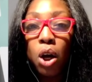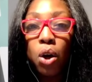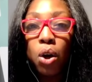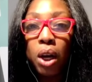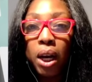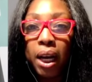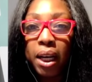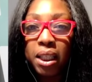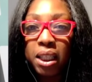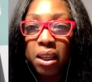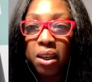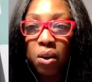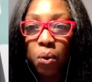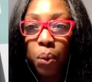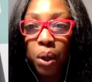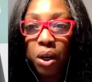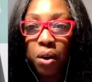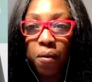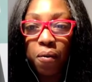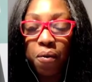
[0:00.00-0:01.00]
connecting
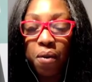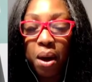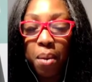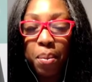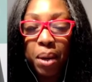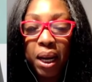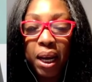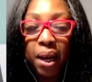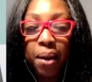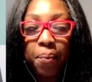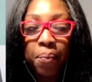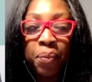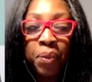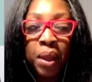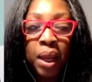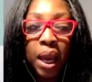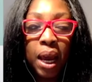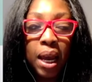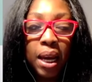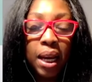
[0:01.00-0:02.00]
with your family.
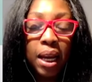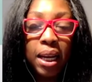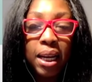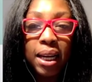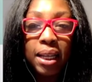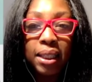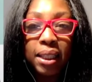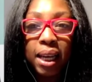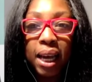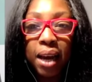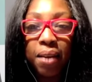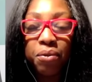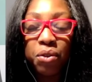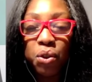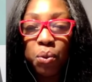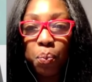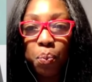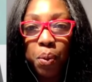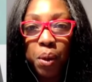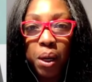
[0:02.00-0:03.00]
And it doesn't have
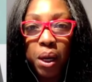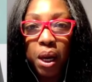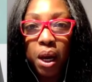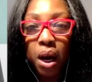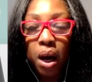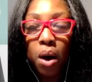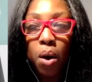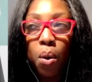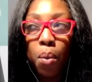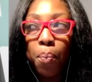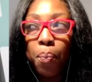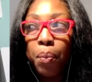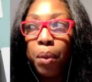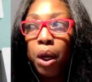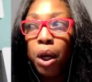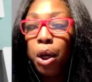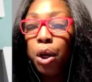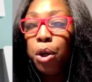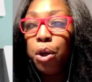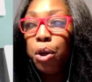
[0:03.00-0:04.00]
to be
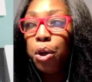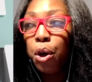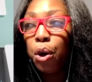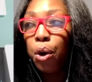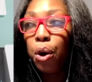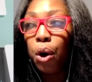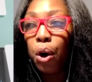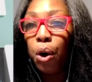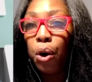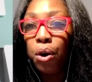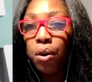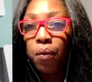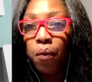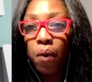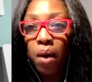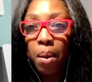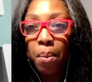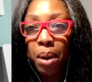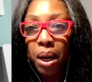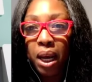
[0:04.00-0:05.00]
your earth
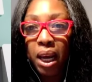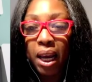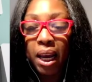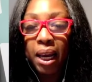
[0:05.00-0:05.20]
family.